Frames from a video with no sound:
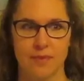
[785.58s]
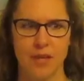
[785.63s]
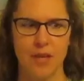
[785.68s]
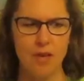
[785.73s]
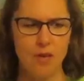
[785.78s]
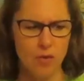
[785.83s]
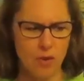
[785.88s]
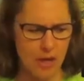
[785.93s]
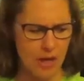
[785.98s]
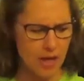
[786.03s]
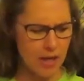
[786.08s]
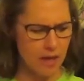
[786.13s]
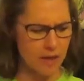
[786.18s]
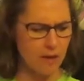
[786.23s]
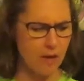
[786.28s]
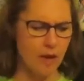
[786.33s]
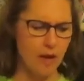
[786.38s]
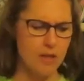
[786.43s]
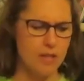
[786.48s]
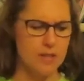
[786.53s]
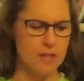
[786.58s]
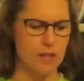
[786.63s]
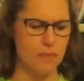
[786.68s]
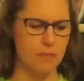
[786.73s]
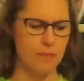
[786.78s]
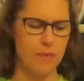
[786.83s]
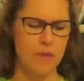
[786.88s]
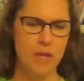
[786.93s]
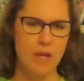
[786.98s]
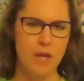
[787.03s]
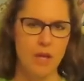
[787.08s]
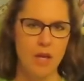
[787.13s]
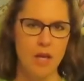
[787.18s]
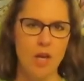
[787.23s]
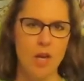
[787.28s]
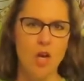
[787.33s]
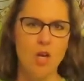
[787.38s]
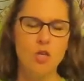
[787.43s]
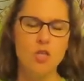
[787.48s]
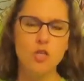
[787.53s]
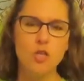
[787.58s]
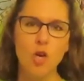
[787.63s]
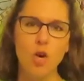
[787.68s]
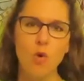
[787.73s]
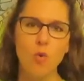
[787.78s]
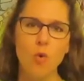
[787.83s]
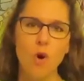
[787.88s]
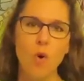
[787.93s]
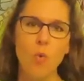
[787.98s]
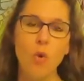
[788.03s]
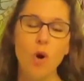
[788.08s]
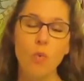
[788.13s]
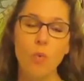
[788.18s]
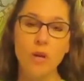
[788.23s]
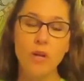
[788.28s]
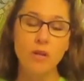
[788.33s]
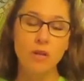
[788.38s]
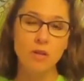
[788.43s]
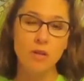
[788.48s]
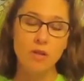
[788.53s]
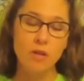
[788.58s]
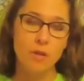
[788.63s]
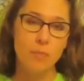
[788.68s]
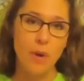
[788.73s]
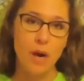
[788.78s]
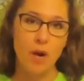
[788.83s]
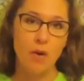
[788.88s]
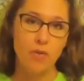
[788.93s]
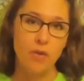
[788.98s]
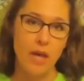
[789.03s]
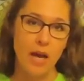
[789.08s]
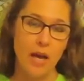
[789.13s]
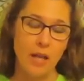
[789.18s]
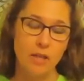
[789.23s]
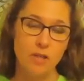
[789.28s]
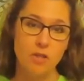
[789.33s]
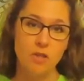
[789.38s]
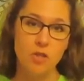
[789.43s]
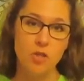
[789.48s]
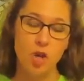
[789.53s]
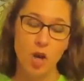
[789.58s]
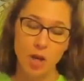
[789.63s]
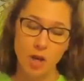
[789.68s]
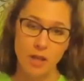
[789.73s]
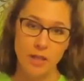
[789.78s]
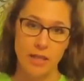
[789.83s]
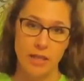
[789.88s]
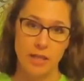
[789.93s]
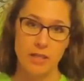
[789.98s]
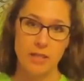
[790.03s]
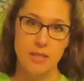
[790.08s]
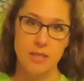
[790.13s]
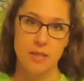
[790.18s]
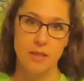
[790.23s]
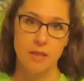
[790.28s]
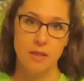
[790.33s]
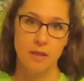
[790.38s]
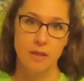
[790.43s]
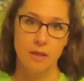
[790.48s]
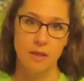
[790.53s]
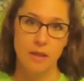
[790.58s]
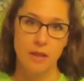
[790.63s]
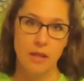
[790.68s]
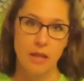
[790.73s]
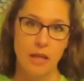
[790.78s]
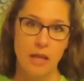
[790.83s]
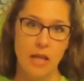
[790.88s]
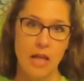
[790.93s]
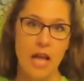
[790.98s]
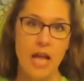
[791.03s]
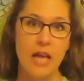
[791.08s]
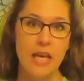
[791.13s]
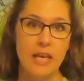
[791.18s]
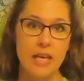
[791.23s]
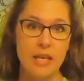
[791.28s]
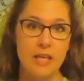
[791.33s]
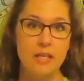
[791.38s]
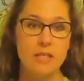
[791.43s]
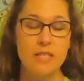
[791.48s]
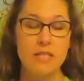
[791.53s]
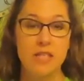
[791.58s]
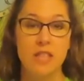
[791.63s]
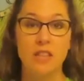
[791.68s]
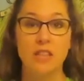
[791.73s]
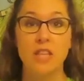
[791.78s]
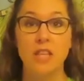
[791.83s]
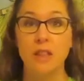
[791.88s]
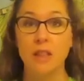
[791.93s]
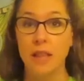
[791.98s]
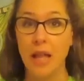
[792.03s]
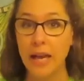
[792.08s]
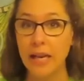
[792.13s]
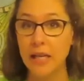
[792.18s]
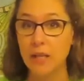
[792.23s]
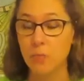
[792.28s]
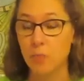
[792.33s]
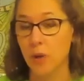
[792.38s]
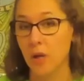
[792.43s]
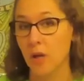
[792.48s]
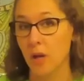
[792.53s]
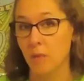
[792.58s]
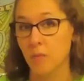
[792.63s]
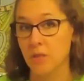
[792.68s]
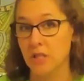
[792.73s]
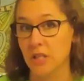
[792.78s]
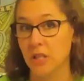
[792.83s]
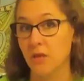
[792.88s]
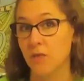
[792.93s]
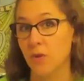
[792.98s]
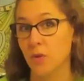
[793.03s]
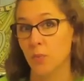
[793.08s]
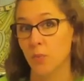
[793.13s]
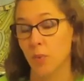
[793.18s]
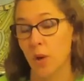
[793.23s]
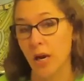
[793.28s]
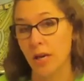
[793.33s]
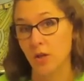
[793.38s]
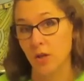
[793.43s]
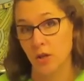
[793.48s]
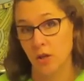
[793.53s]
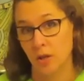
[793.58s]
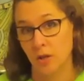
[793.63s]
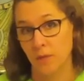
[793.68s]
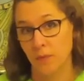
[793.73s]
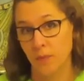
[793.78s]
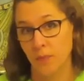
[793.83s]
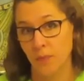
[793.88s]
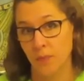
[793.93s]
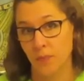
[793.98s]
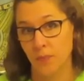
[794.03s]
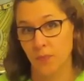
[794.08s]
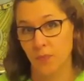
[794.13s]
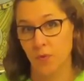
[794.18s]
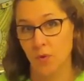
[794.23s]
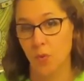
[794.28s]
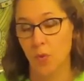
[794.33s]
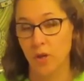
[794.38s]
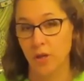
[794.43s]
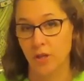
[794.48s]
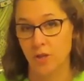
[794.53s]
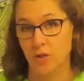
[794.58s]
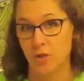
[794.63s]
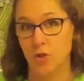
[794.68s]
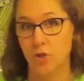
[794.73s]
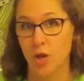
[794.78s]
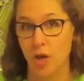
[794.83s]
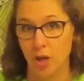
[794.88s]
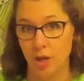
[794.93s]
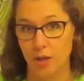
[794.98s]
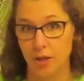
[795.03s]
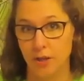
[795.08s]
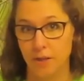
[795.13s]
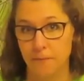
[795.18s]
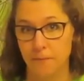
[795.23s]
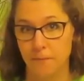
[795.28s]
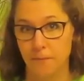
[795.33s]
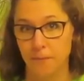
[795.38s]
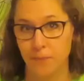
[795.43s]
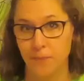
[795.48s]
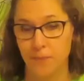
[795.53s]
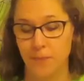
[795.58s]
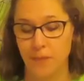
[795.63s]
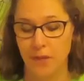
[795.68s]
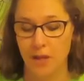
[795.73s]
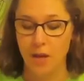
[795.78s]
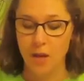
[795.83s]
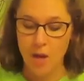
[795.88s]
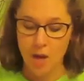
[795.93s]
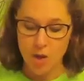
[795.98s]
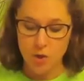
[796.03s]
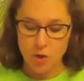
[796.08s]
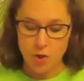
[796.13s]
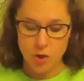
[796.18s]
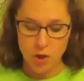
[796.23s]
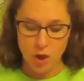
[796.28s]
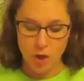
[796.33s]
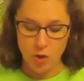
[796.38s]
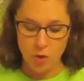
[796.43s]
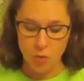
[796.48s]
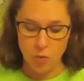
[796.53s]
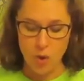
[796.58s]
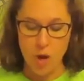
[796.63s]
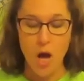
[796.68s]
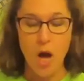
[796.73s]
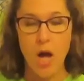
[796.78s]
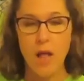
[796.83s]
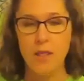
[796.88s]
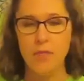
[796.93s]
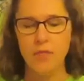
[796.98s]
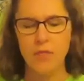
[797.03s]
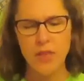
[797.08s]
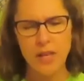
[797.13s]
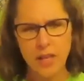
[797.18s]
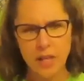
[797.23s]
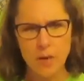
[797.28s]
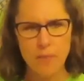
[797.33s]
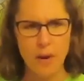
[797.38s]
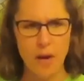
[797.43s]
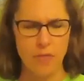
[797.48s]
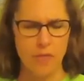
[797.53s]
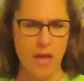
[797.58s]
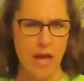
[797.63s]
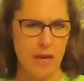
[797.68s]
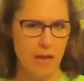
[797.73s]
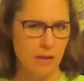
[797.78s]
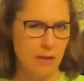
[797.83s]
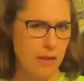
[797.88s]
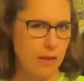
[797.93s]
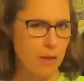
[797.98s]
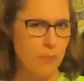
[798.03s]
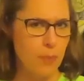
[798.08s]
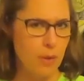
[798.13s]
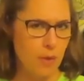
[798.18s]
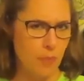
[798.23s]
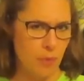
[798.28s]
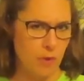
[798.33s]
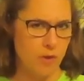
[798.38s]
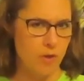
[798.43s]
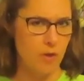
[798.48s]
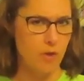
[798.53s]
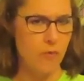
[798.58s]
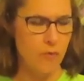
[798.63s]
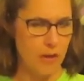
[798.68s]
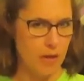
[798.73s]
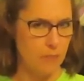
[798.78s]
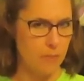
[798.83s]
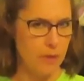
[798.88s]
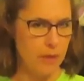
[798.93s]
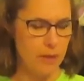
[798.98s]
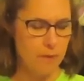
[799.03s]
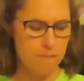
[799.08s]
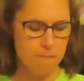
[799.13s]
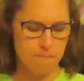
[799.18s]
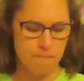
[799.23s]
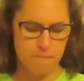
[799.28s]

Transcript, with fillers: on. Okay, awesome. So what we learn about that darkness is that the light becomes even brighter when it's dark. So think about that a little bit with your family